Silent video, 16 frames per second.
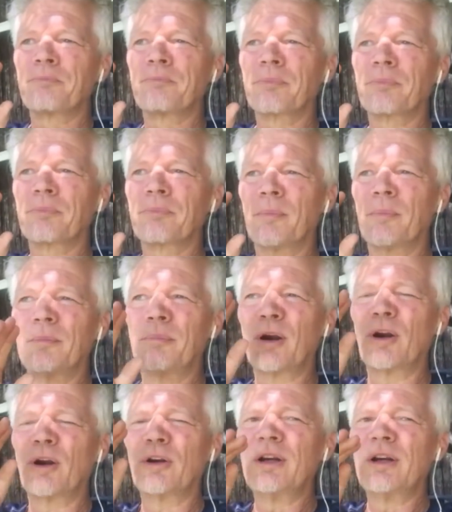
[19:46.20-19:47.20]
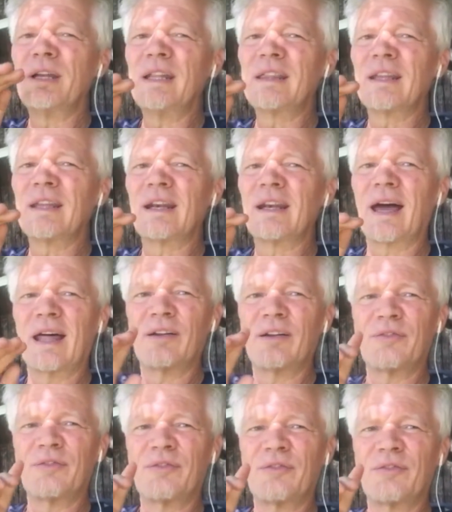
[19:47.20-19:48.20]
But underneath it, I had a
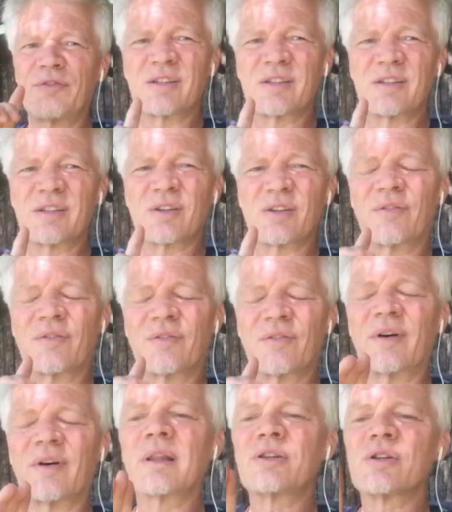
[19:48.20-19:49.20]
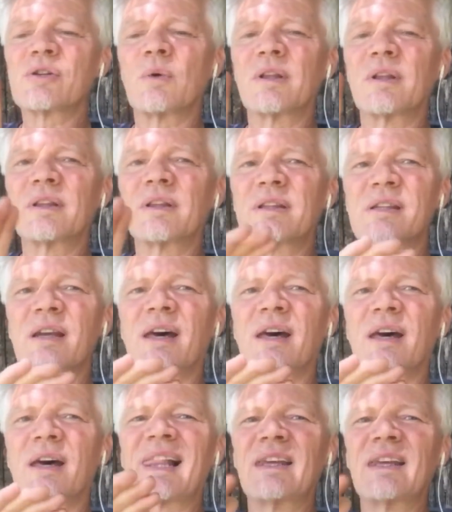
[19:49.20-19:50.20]
sense of, I really just want this
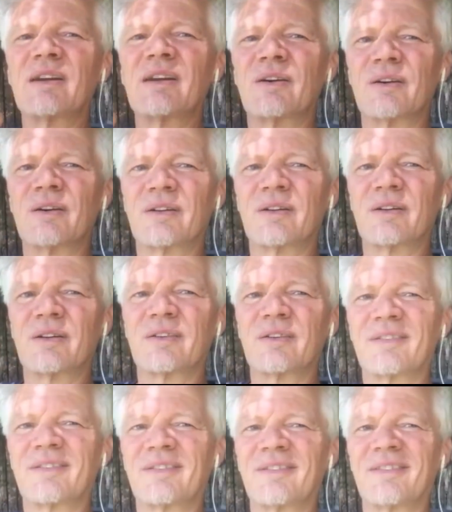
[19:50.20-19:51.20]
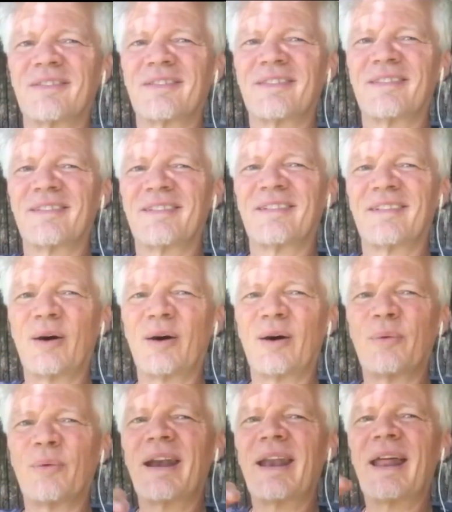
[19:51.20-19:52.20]
cleared. I
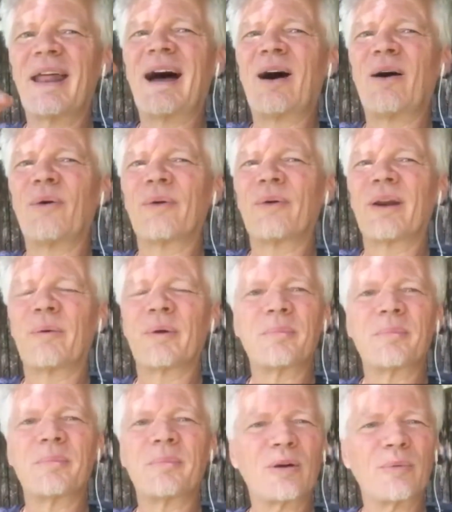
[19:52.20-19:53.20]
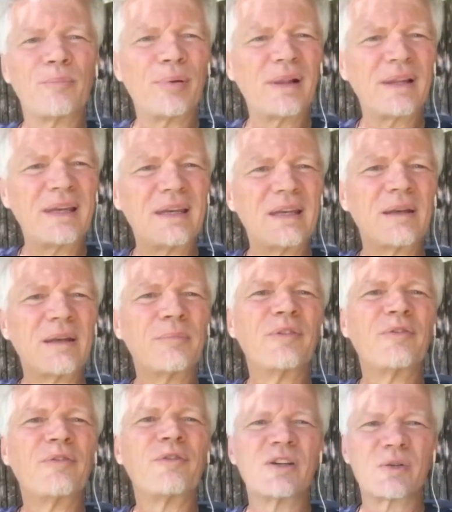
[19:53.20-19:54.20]
want it out. I want to complete it, be
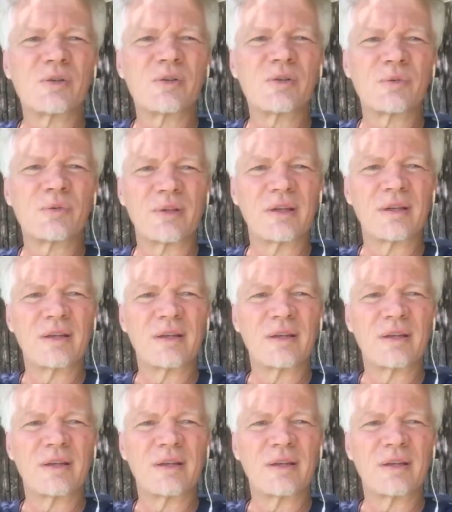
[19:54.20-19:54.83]
finished with it.